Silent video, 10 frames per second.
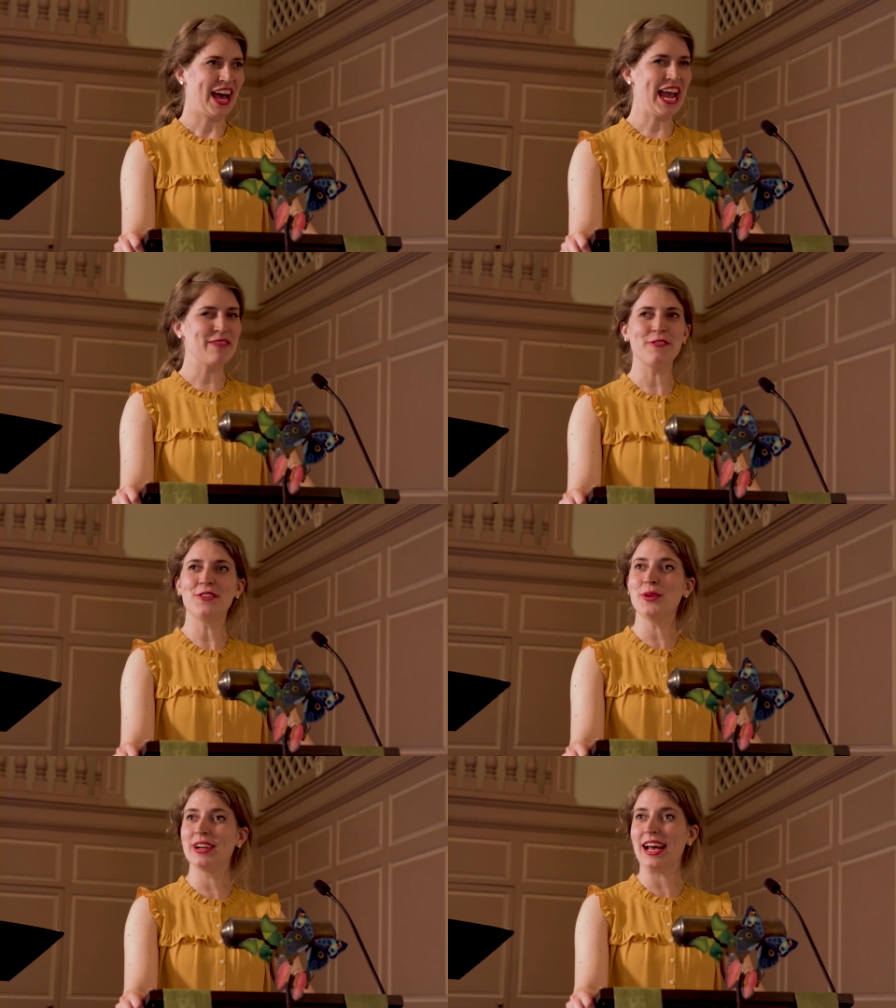I have a
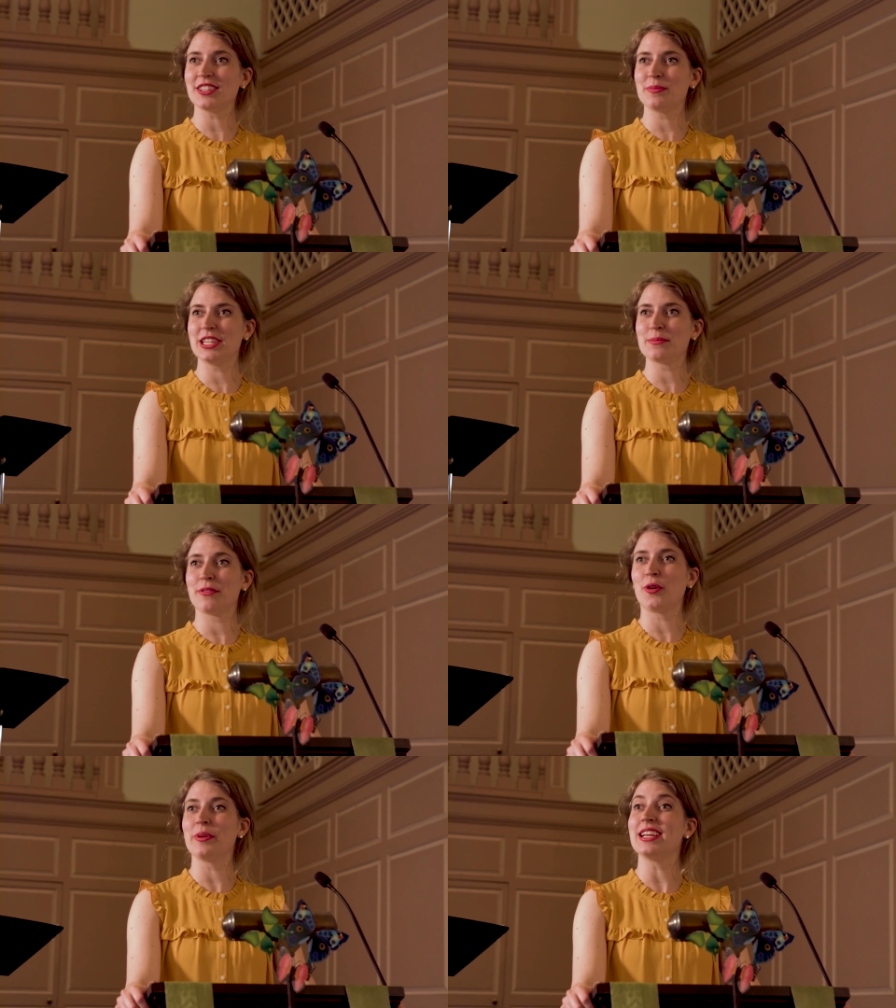few announcements
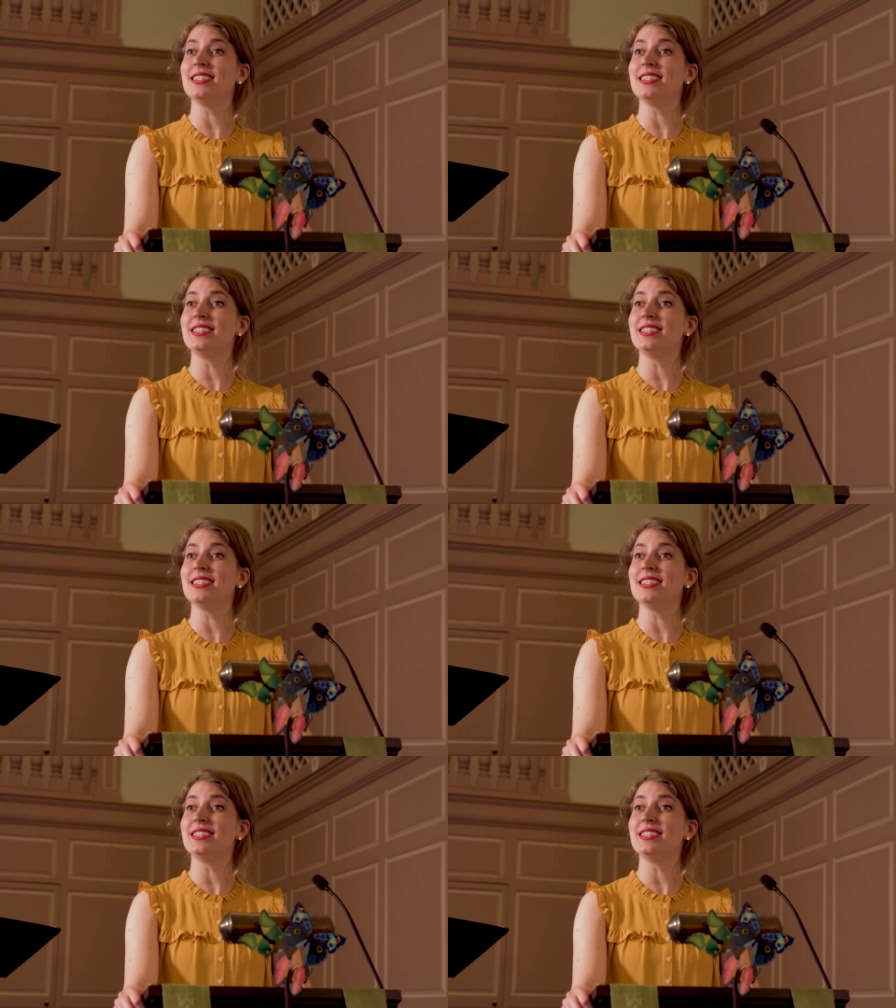before we